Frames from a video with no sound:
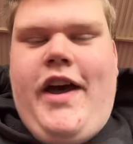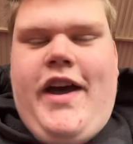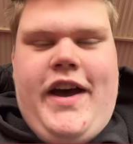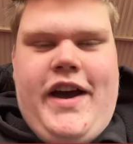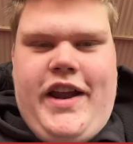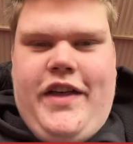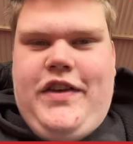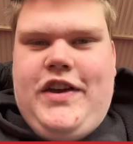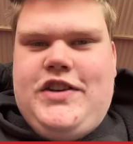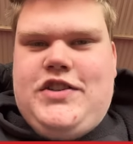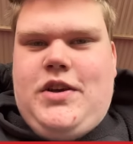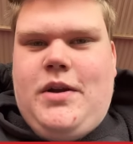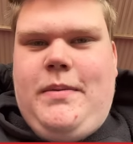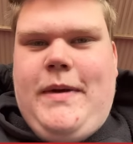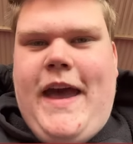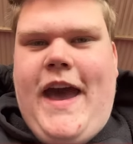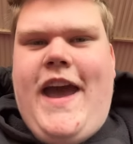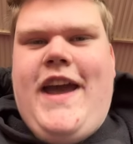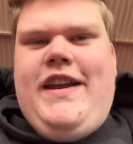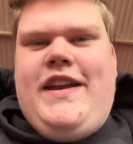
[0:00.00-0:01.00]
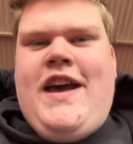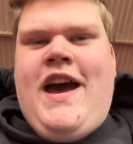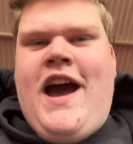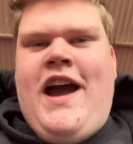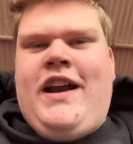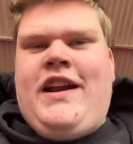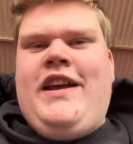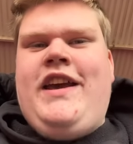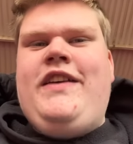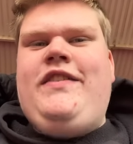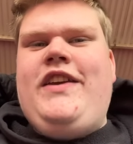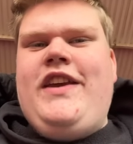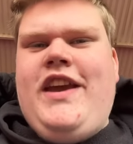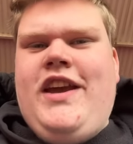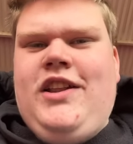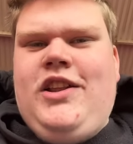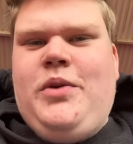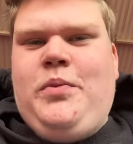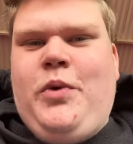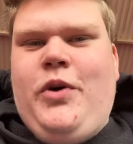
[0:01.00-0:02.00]
And I think it's going to be Hayden Hackney, the
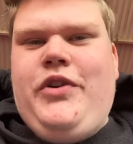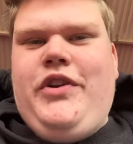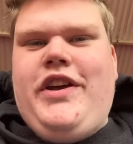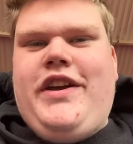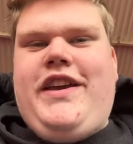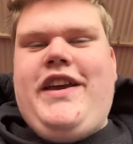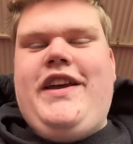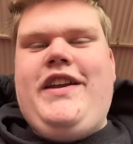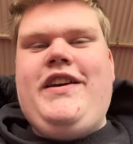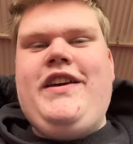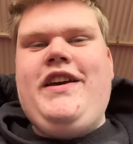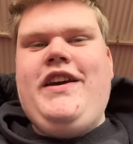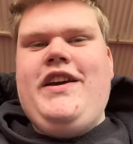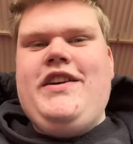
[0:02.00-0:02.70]
England wonder kid,